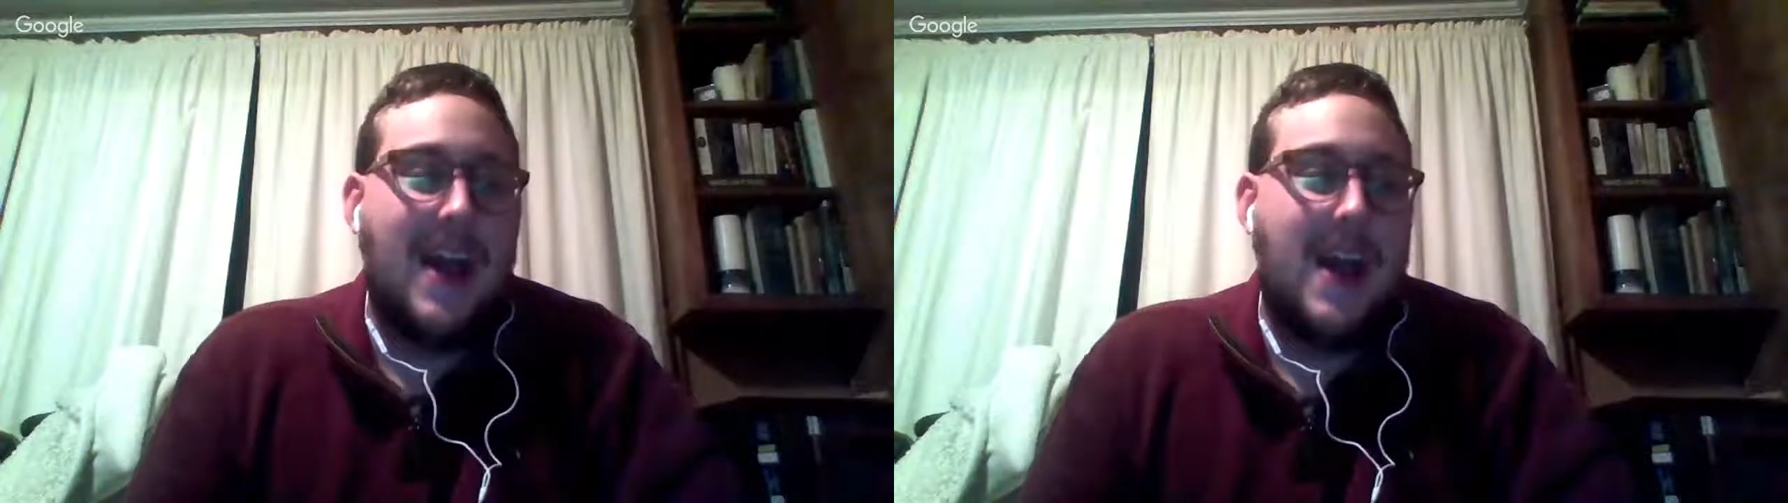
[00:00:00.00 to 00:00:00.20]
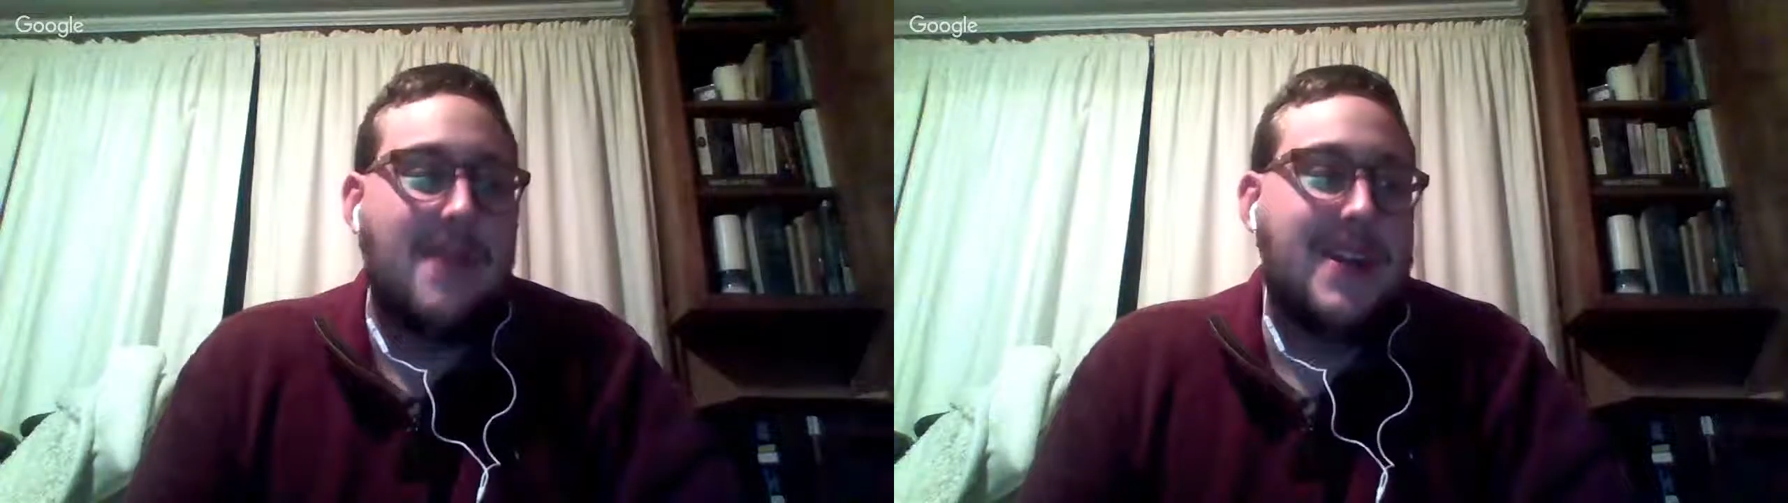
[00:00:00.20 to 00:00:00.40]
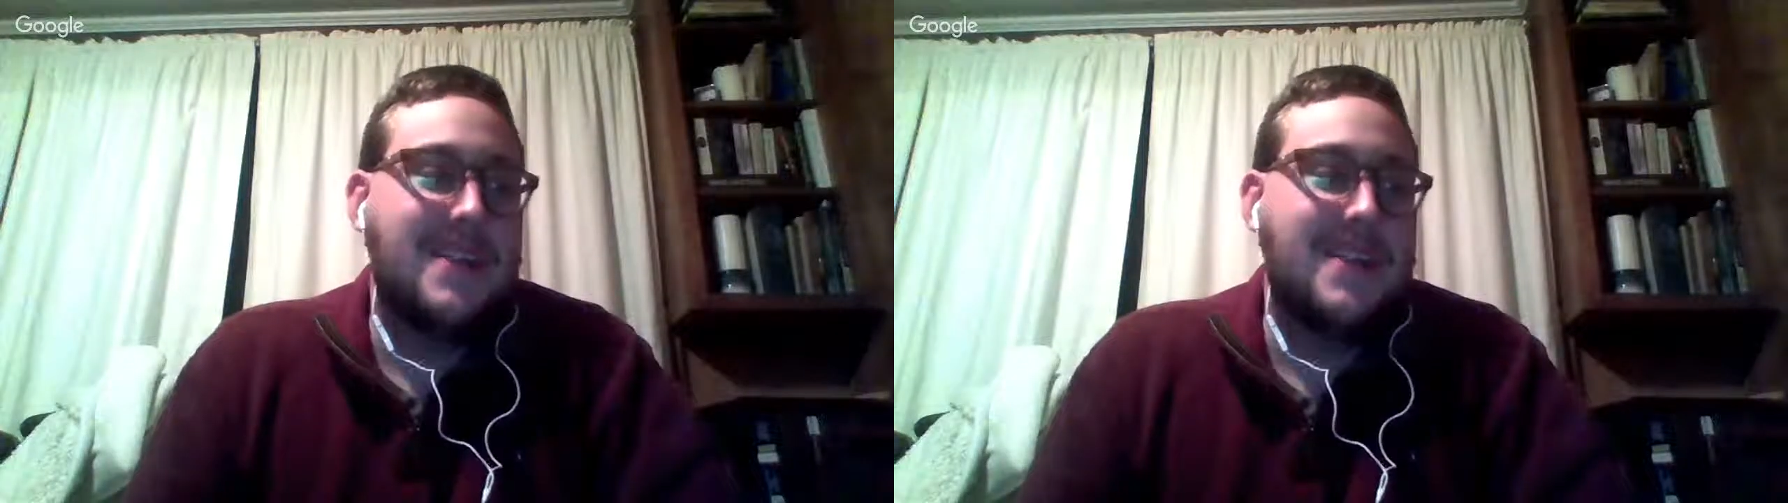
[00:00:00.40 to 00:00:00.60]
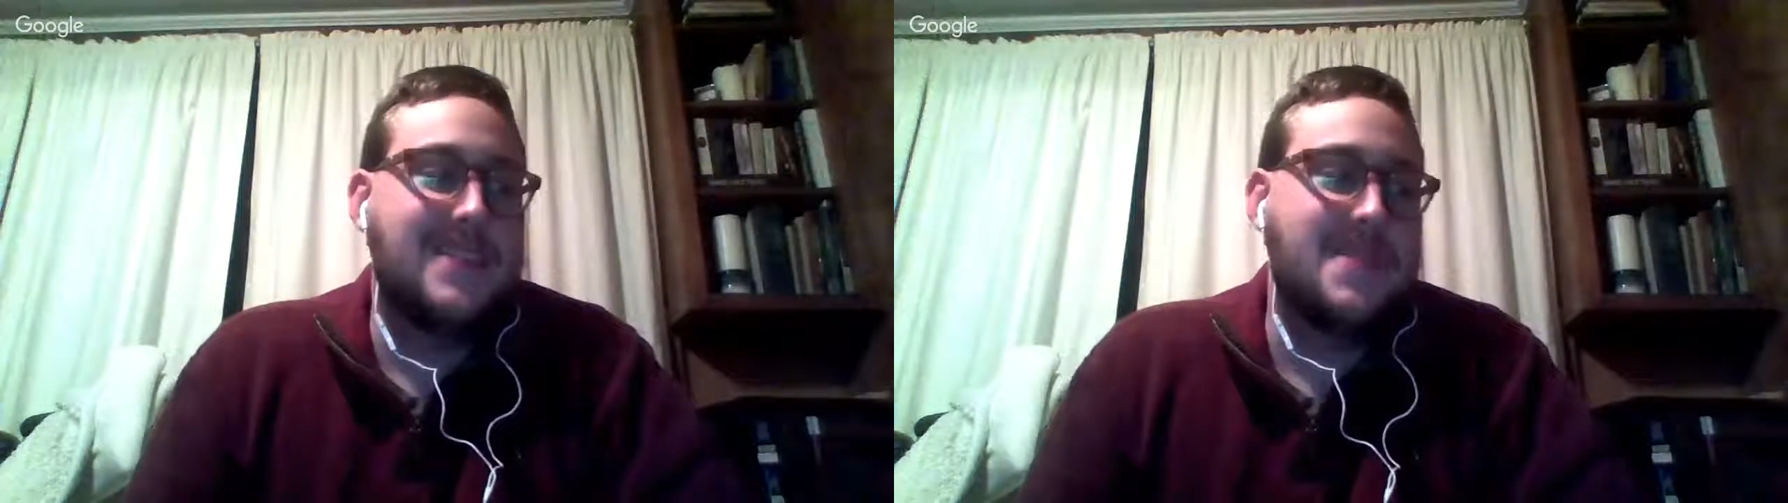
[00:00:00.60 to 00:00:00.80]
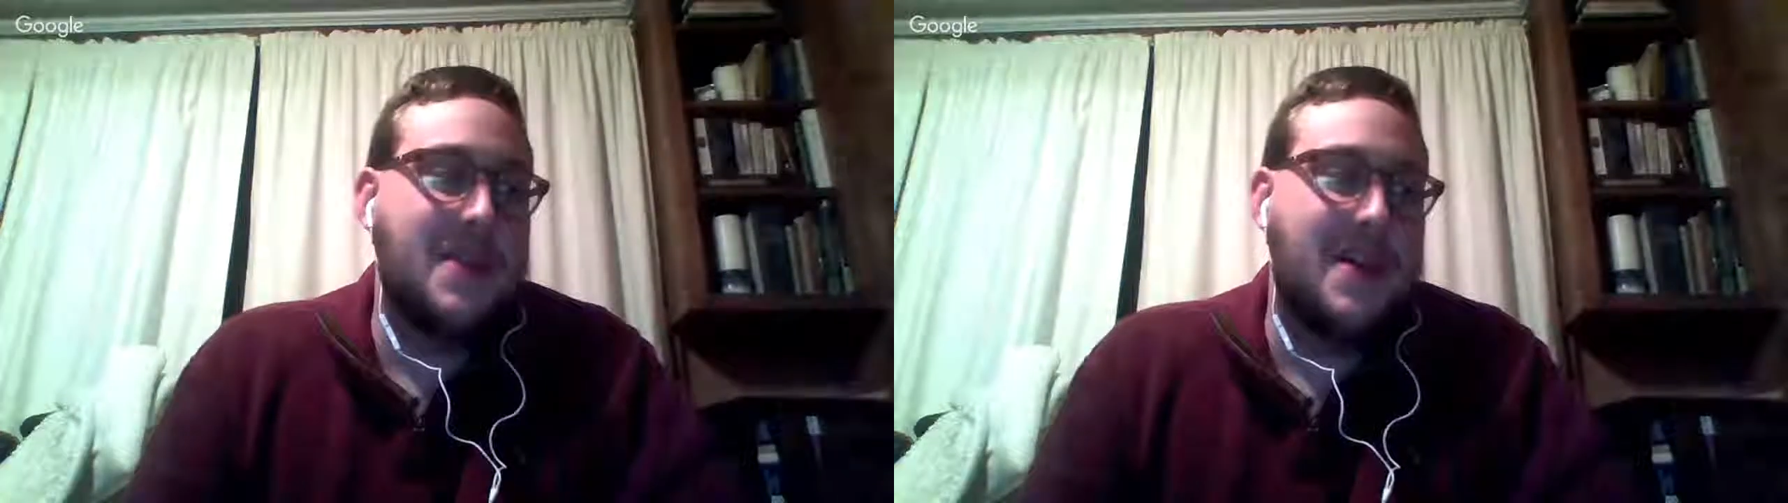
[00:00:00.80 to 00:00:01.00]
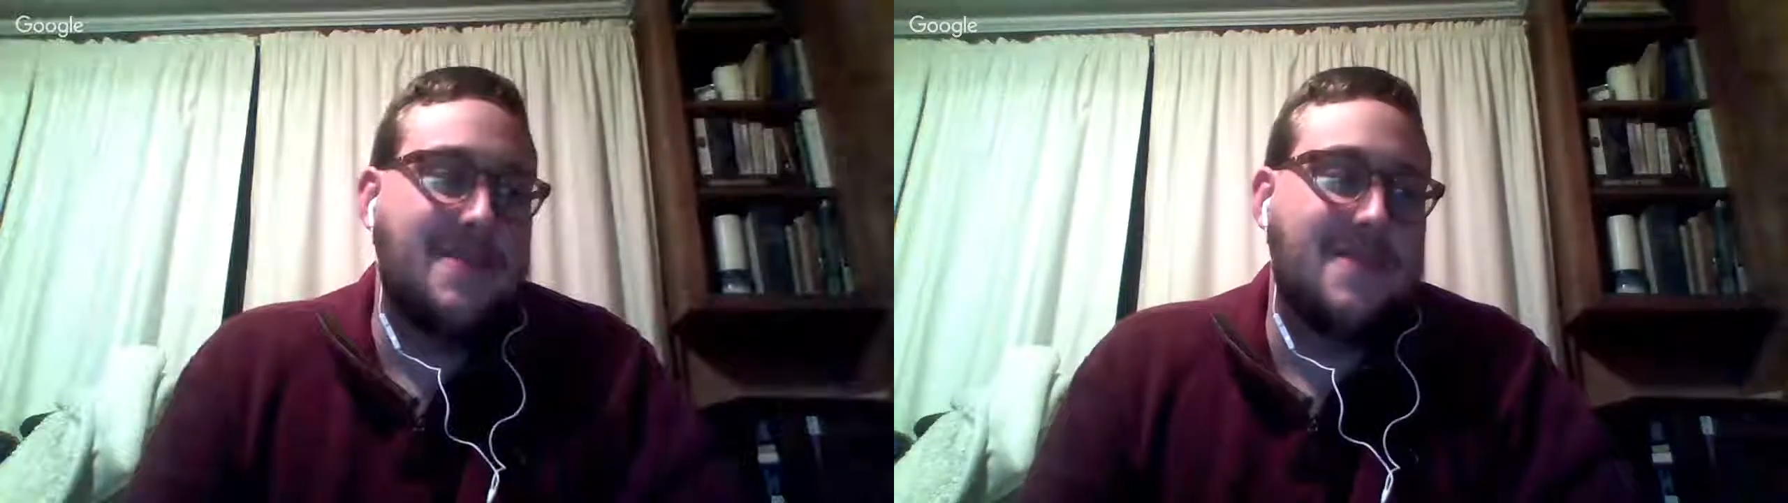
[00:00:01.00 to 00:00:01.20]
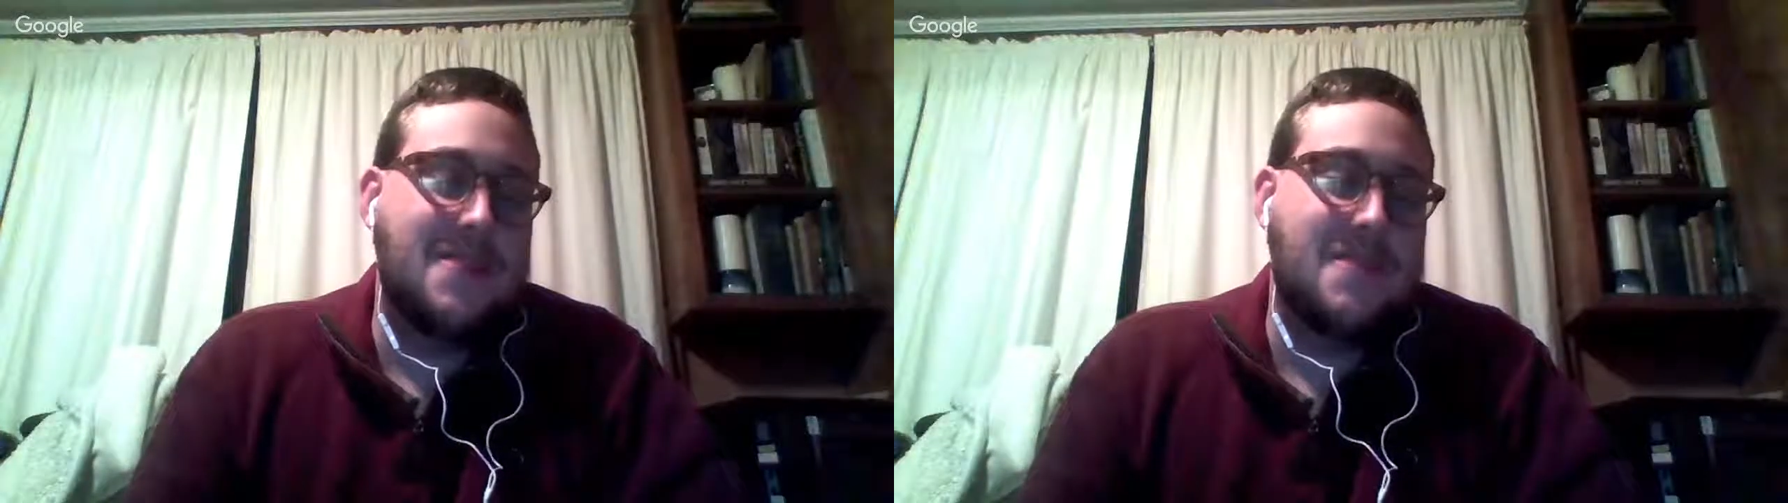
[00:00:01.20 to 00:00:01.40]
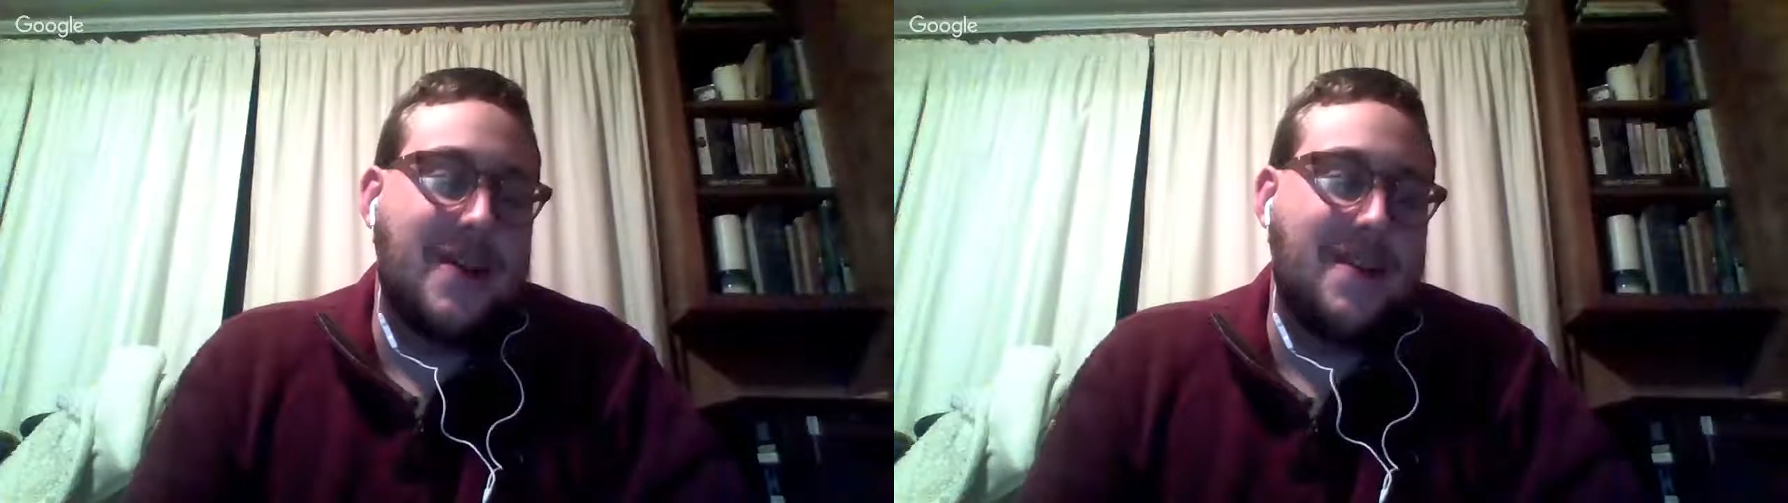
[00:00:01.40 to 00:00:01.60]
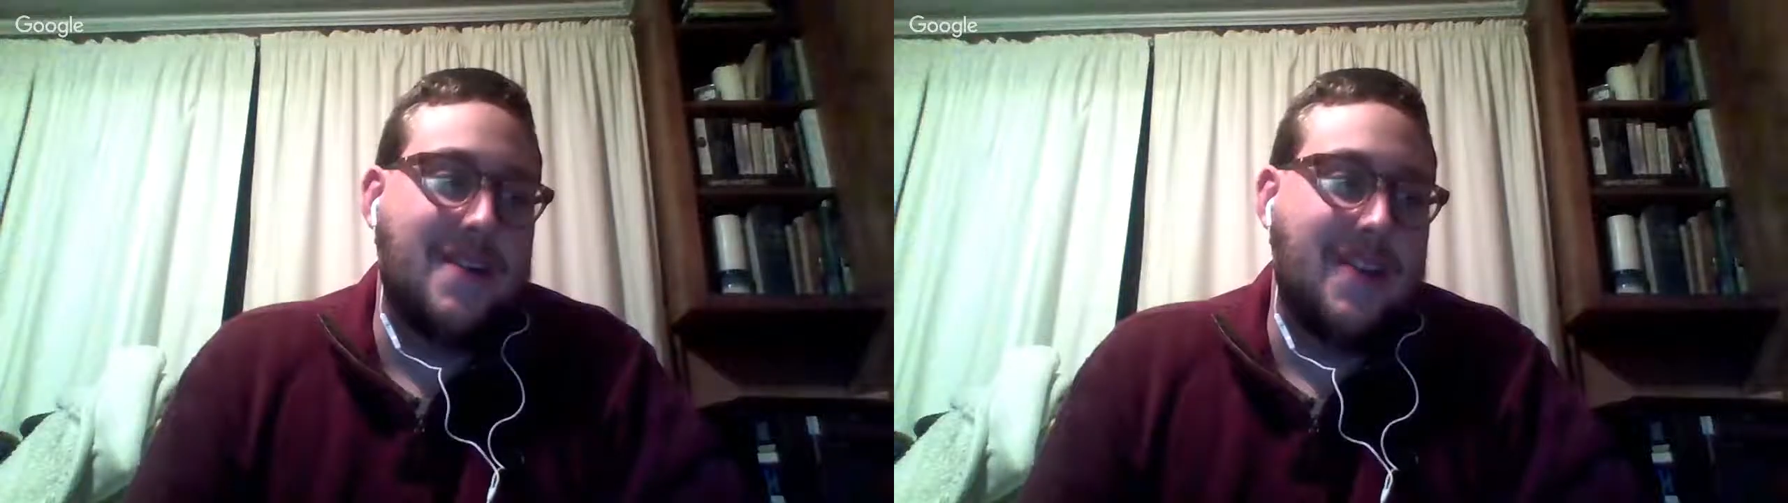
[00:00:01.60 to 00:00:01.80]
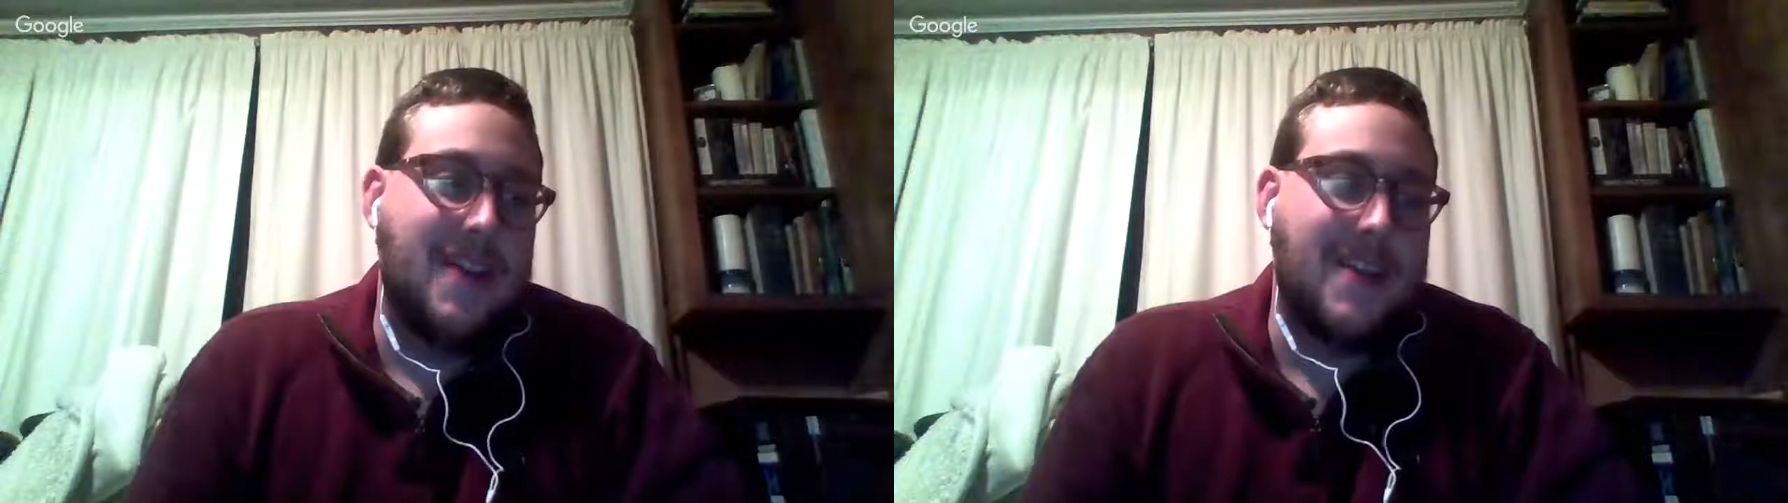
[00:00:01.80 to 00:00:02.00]
I mean, as Jim and I have talked about,
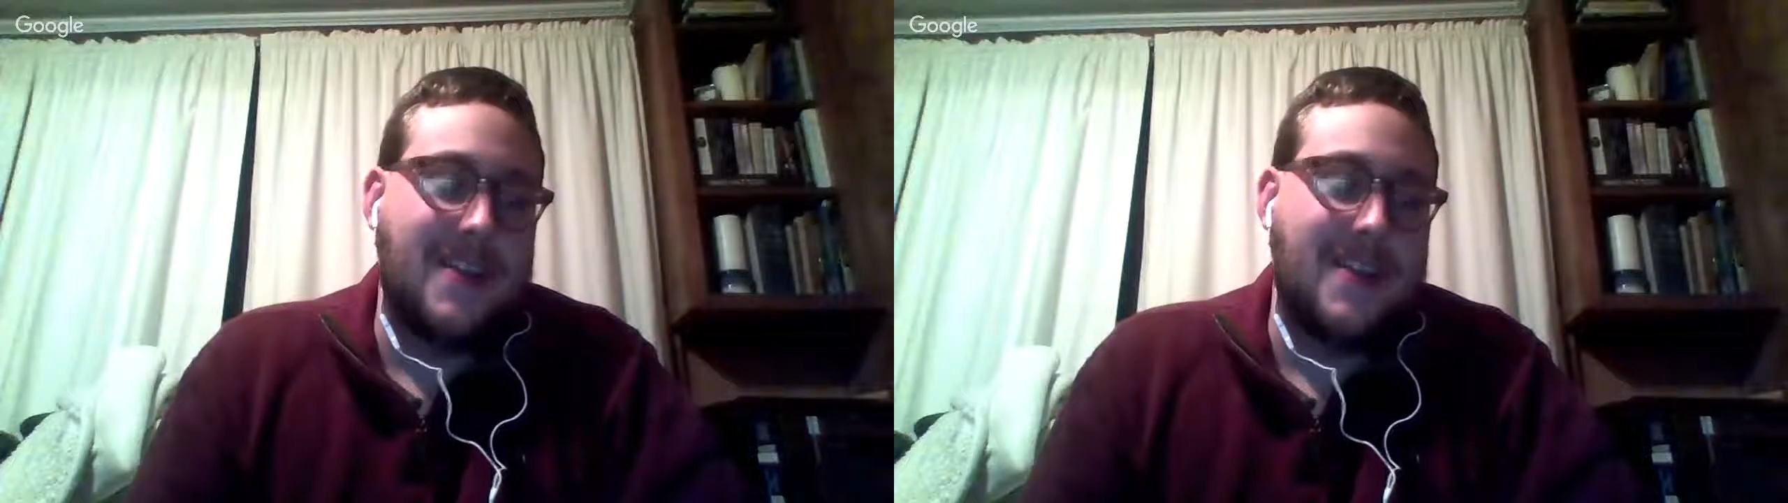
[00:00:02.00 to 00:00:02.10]
like,